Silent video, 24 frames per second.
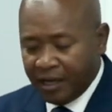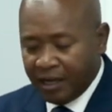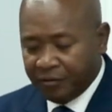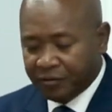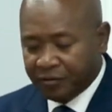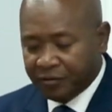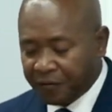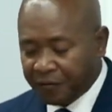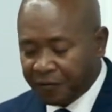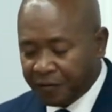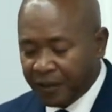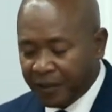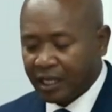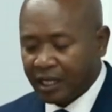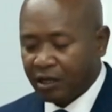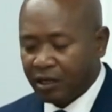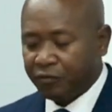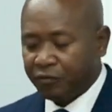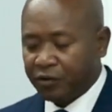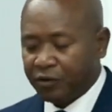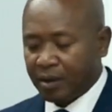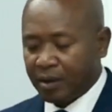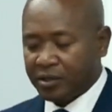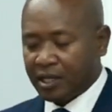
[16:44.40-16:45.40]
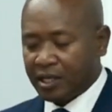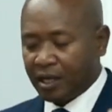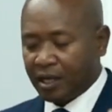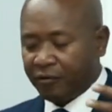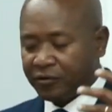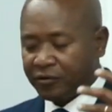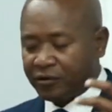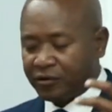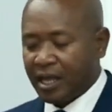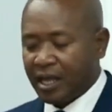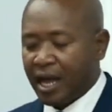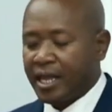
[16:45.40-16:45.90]
They think of
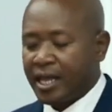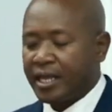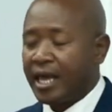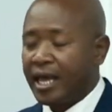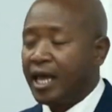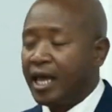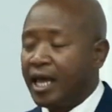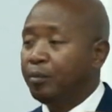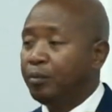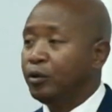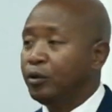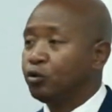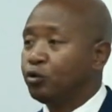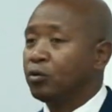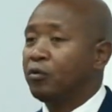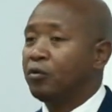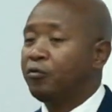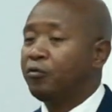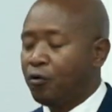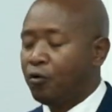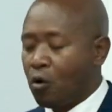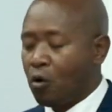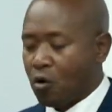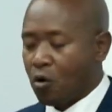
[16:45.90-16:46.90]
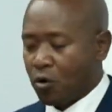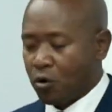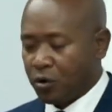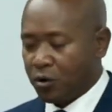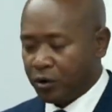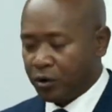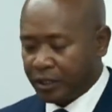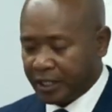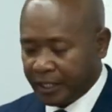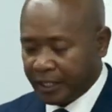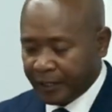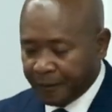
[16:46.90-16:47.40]
themselves unable to
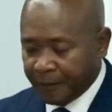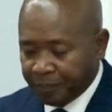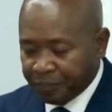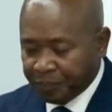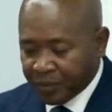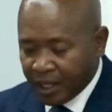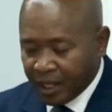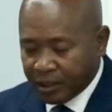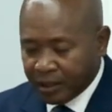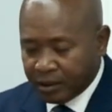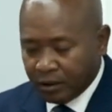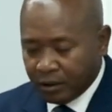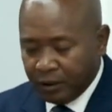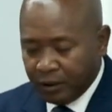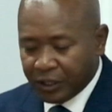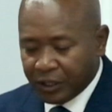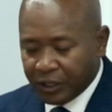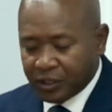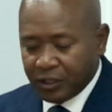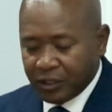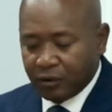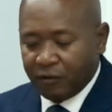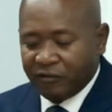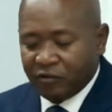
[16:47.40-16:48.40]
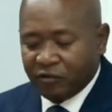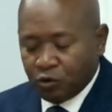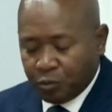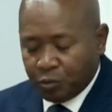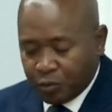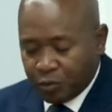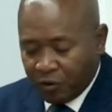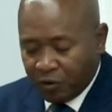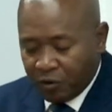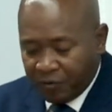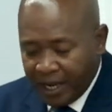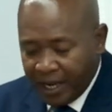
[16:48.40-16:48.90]
afford the luxury to
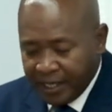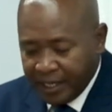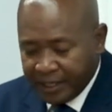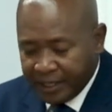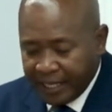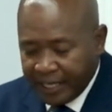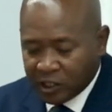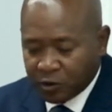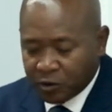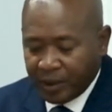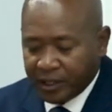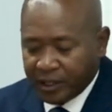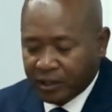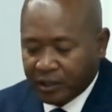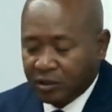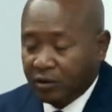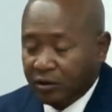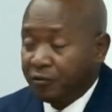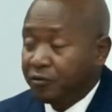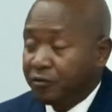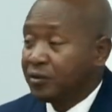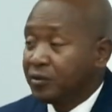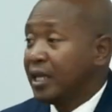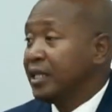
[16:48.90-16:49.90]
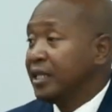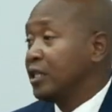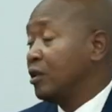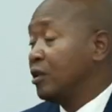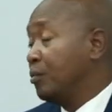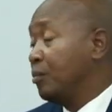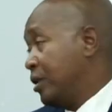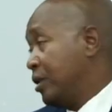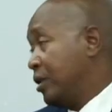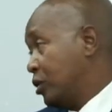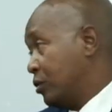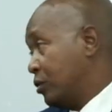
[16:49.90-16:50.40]
provide the expenses of sending
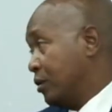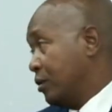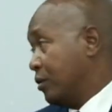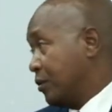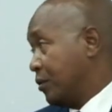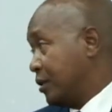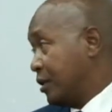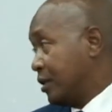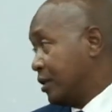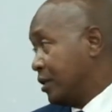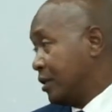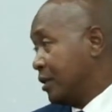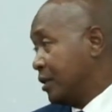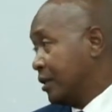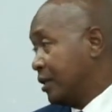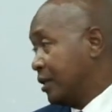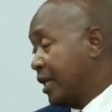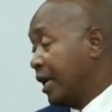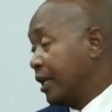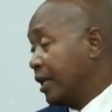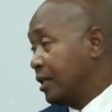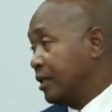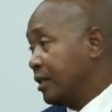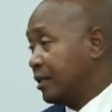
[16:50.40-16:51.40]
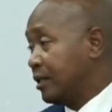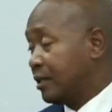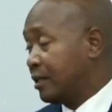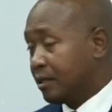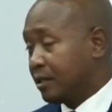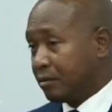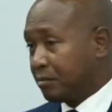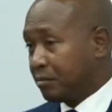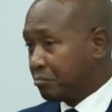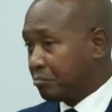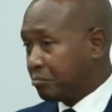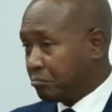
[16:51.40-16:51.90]
missionaries. That is
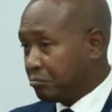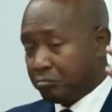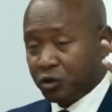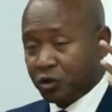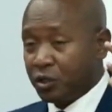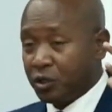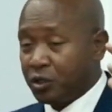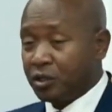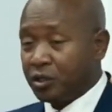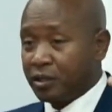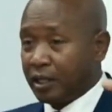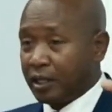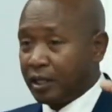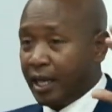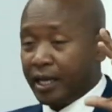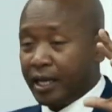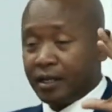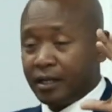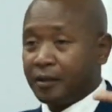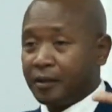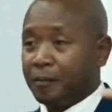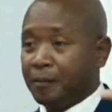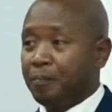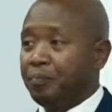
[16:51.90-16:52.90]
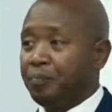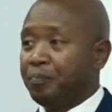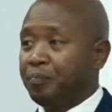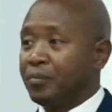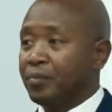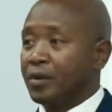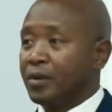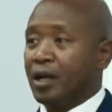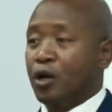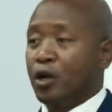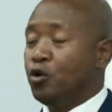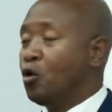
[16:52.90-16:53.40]
just like
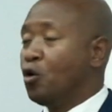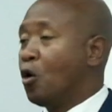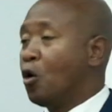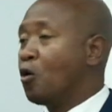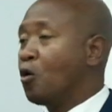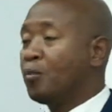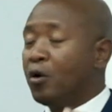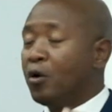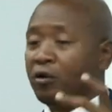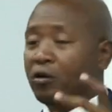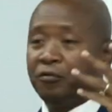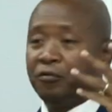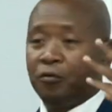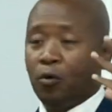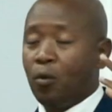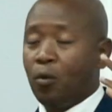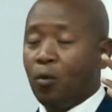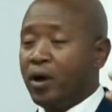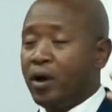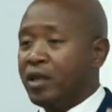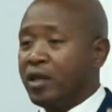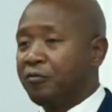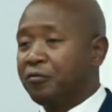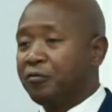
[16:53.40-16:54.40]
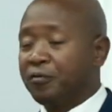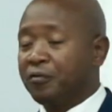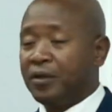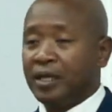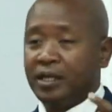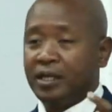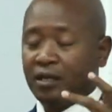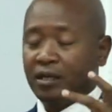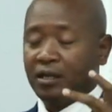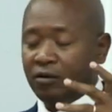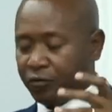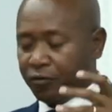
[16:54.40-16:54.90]
a normal way of
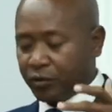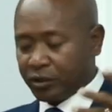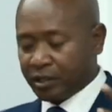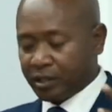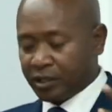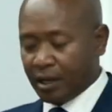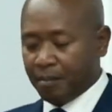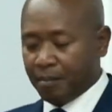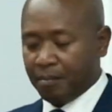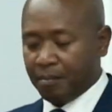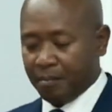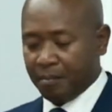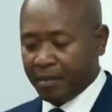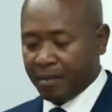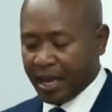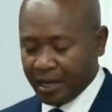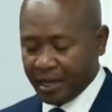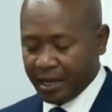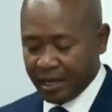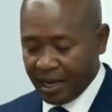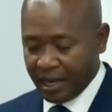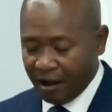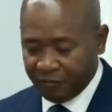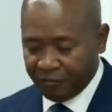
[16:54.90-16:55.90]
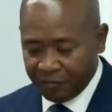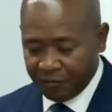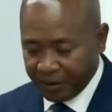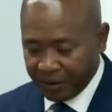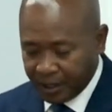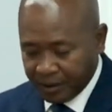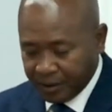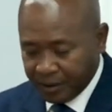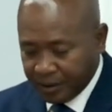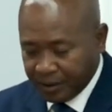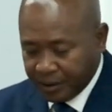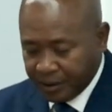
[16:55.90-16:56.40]
thinking for some many
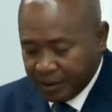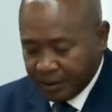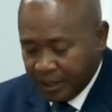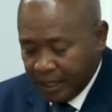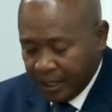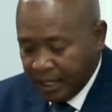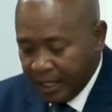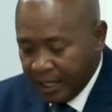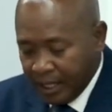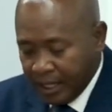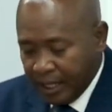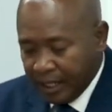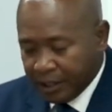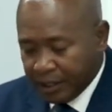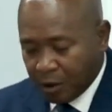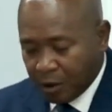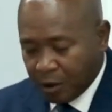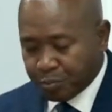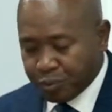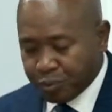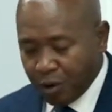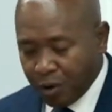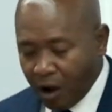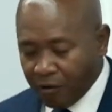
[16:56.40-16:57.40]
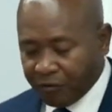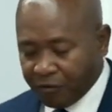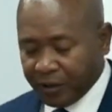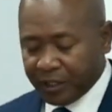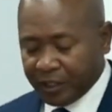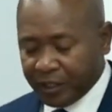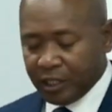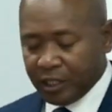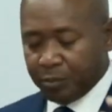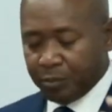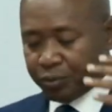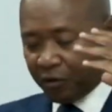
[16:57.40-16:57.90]
Africans. Their
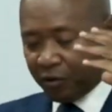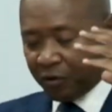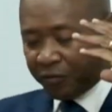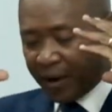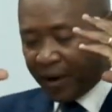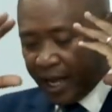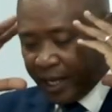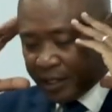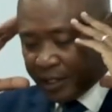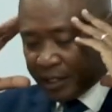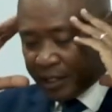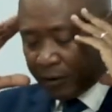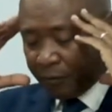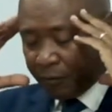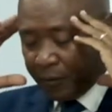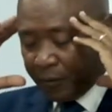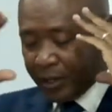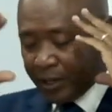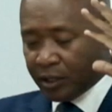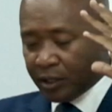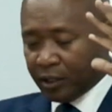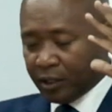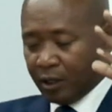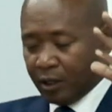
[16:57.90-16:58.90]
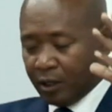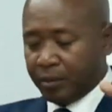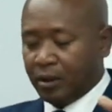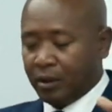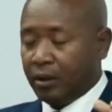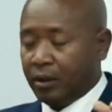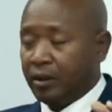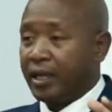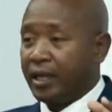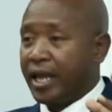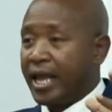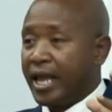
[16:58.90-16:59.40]
poverty provides a
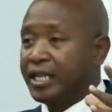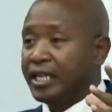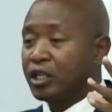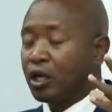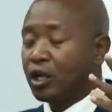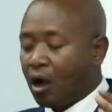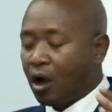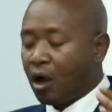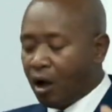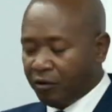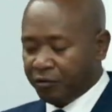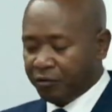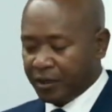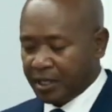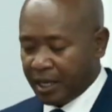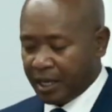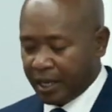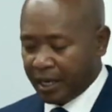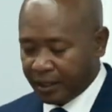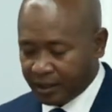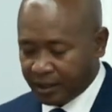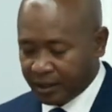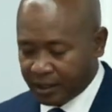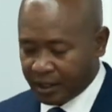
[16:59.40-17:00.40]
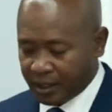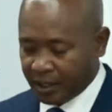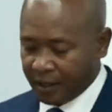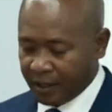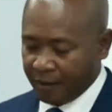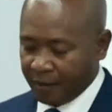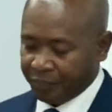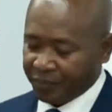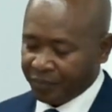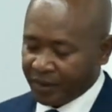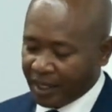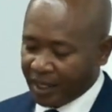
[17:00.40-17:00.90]
reasonable and convenient
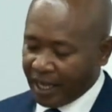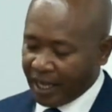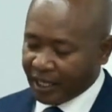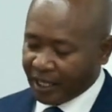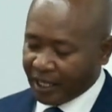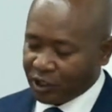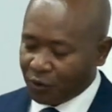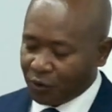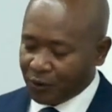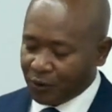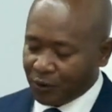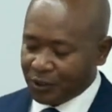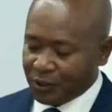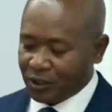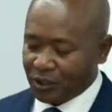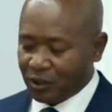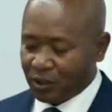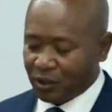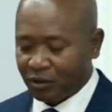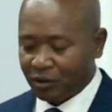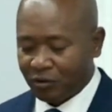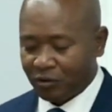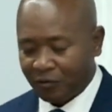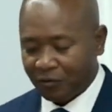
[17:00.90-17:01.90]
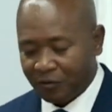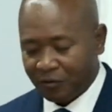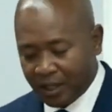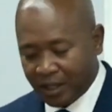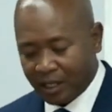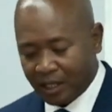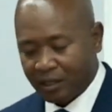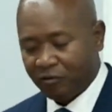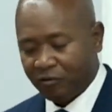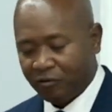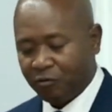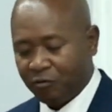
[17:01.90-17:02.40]
excuse not to
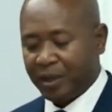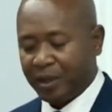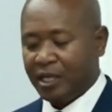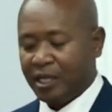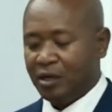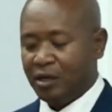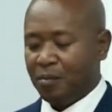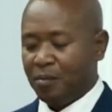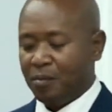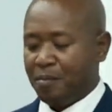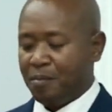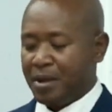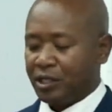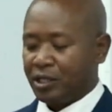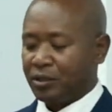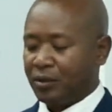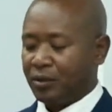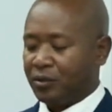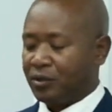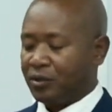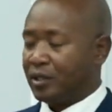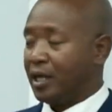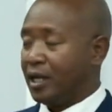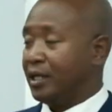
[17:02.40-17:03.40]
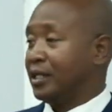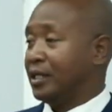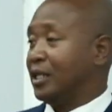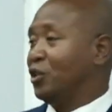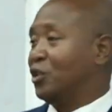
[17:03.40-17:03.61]
think of being mission-sending